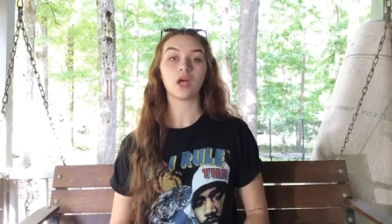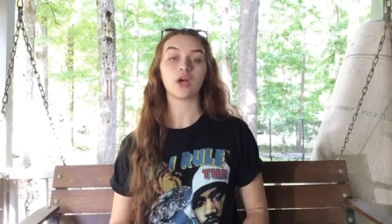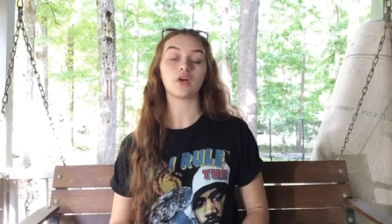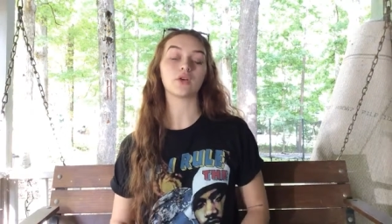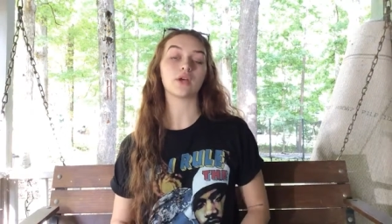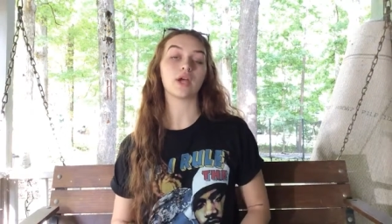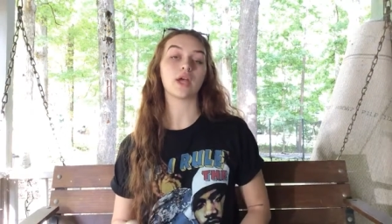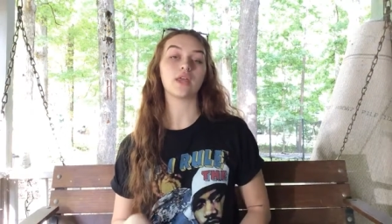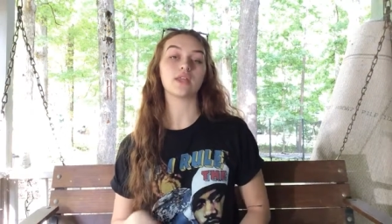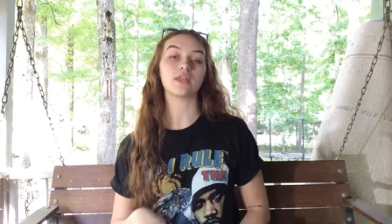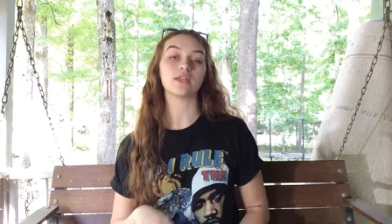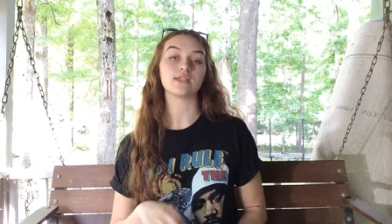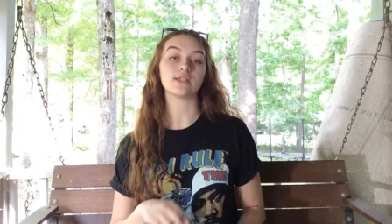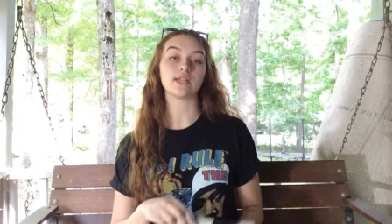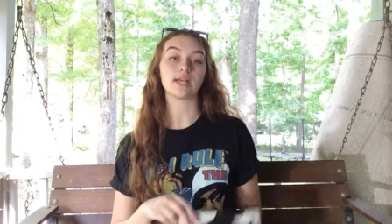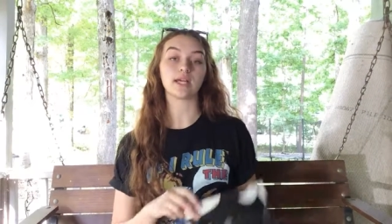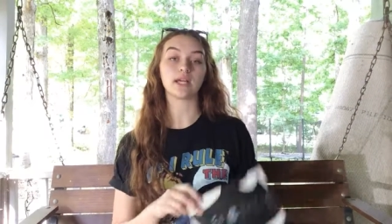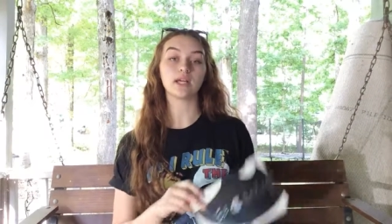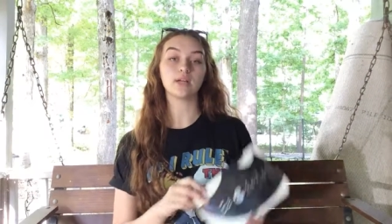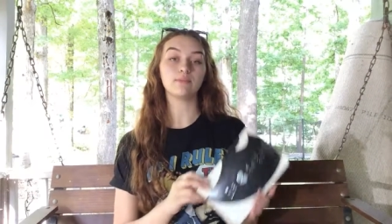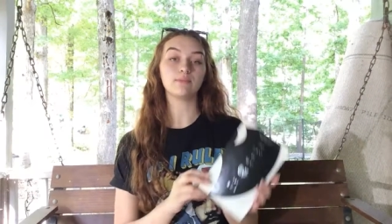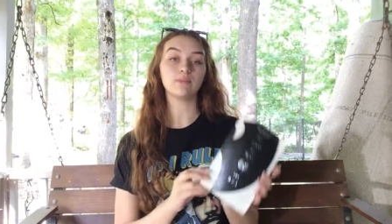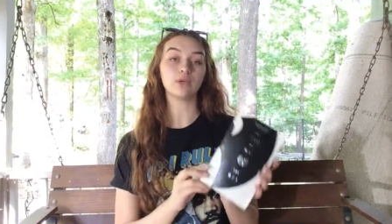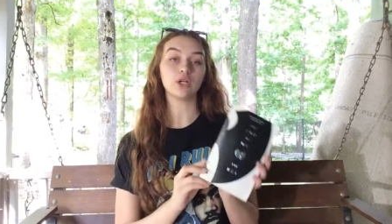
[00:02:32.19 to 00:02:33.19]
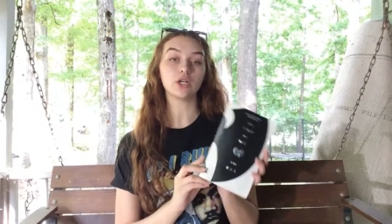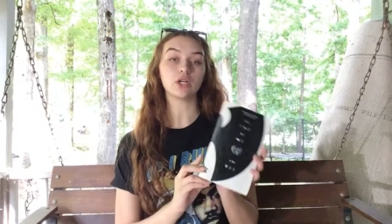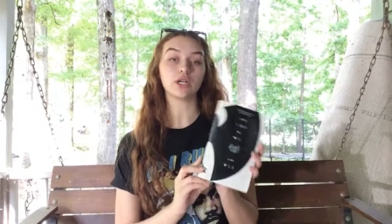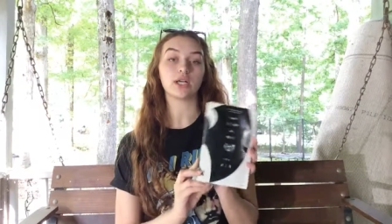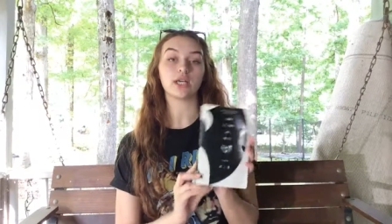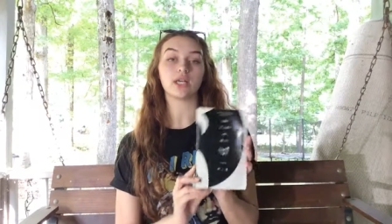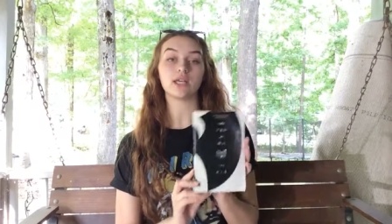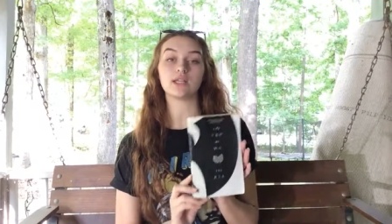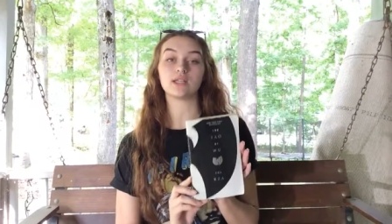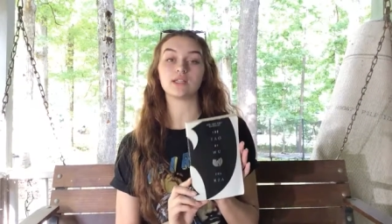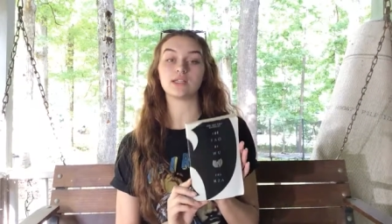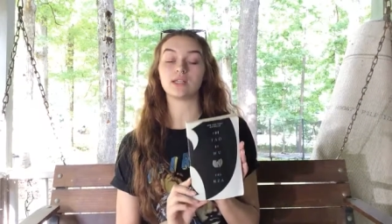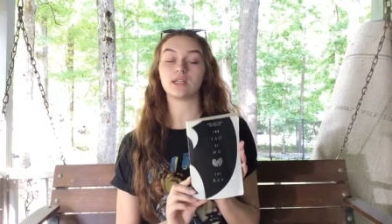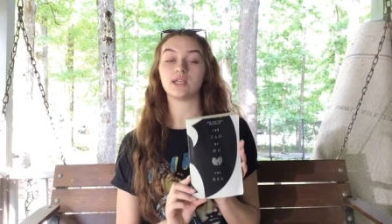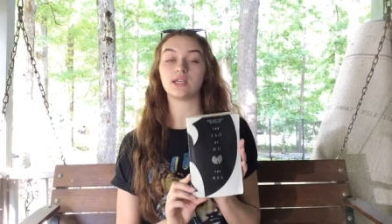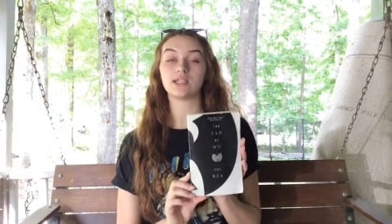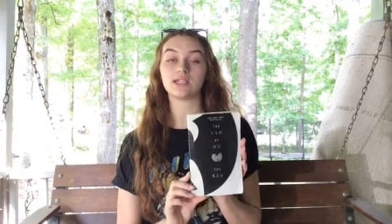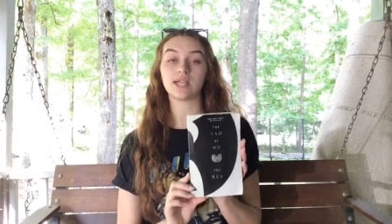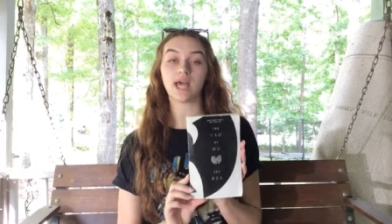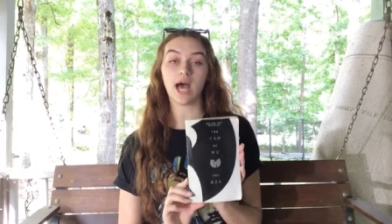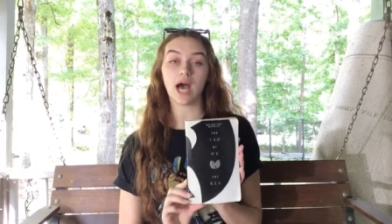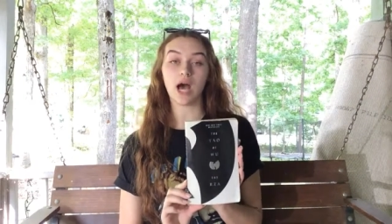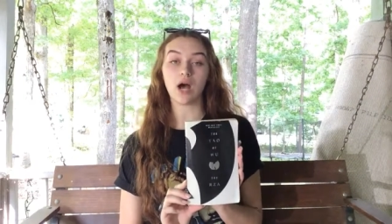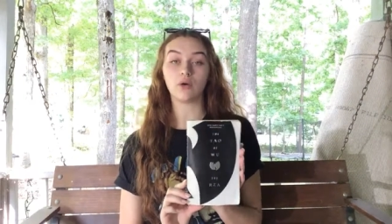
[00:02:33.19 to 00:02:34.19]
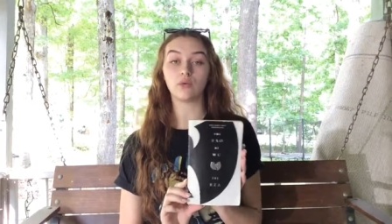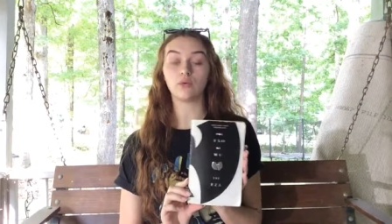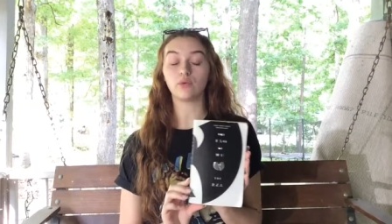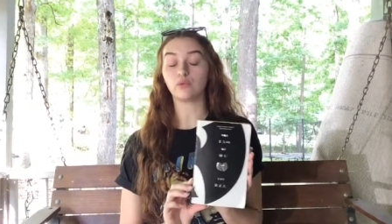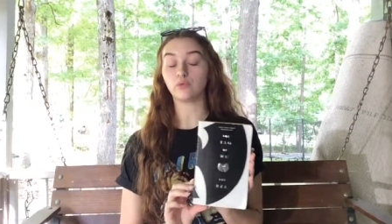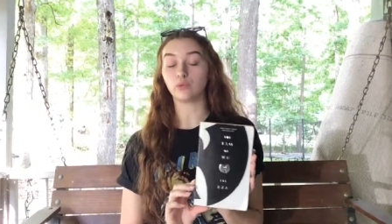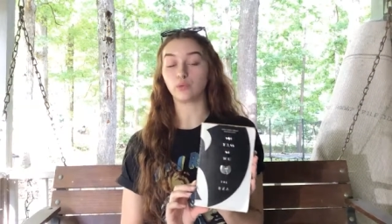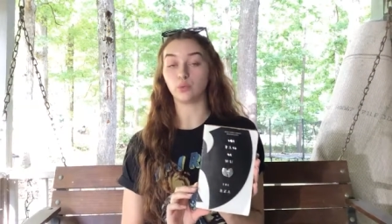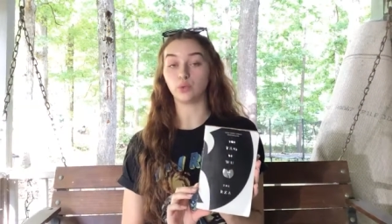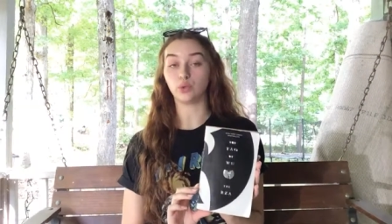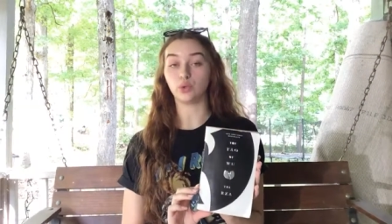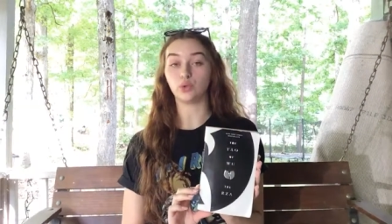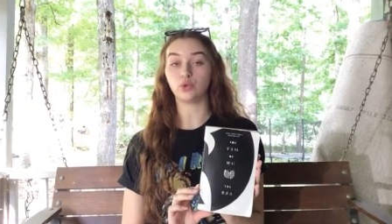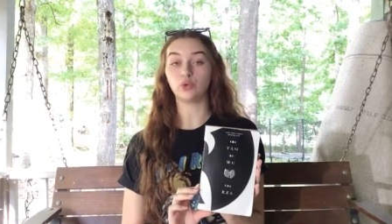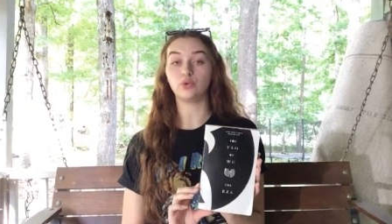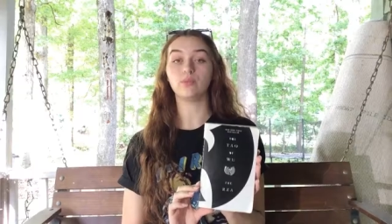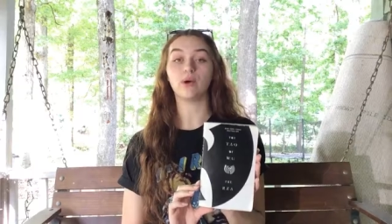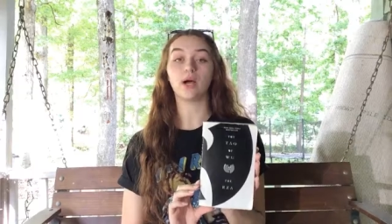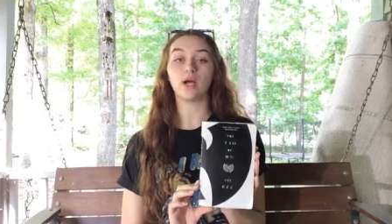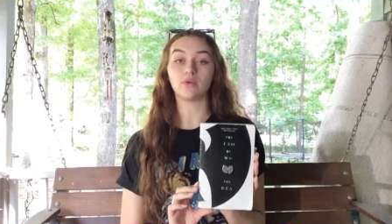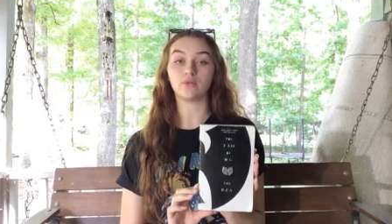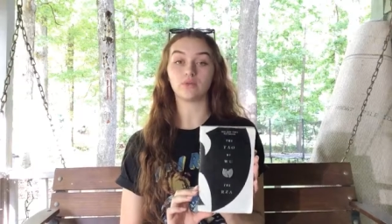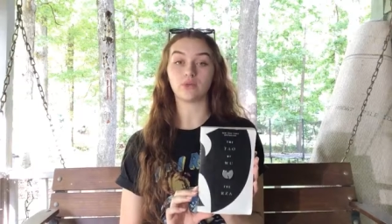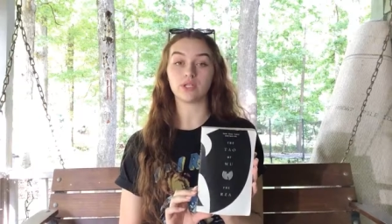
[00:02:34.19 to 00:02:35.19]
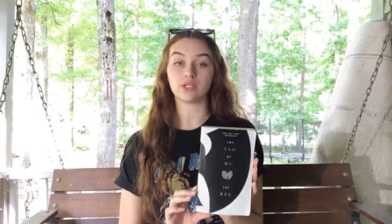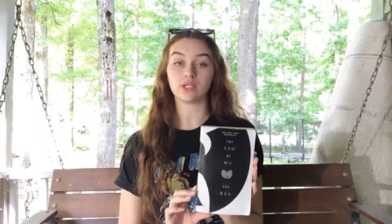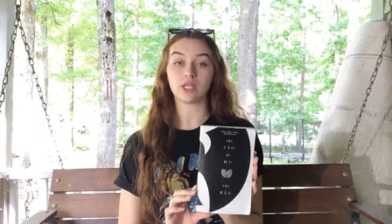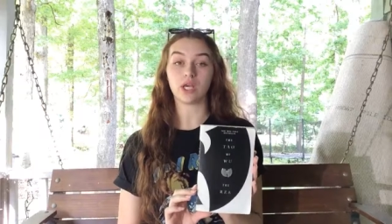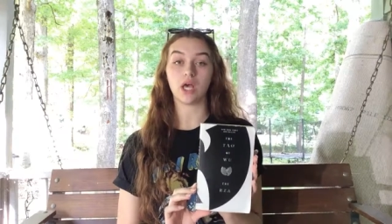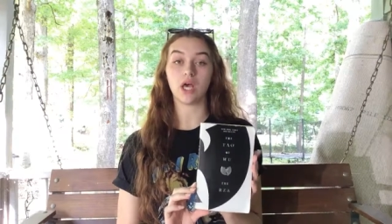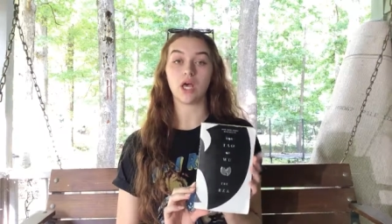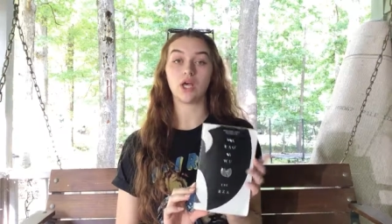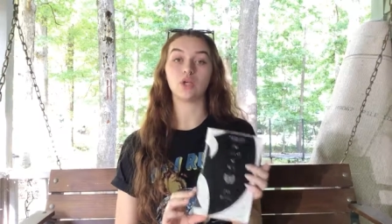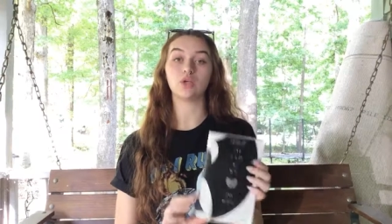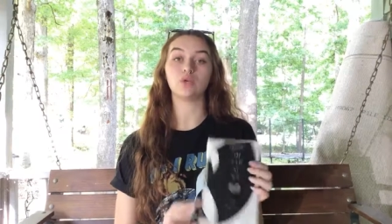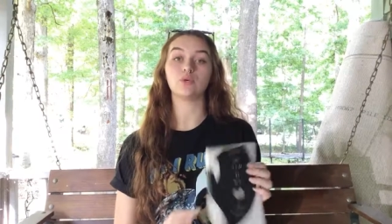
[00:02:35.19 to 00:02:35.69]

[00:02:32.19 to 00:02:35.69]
Okay, the second book is The Tao of Wu by RZA,